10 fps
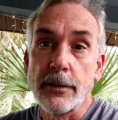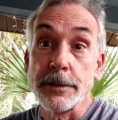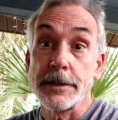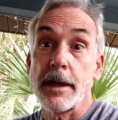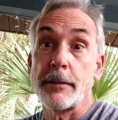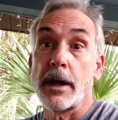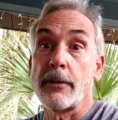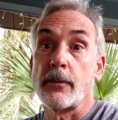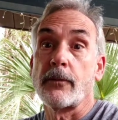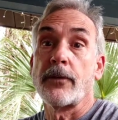So I just got
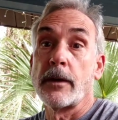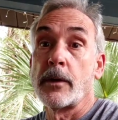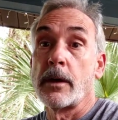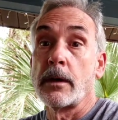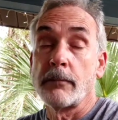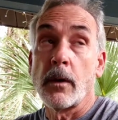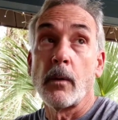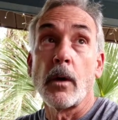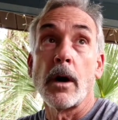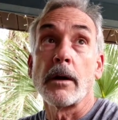back from a
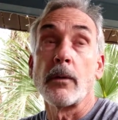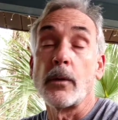walk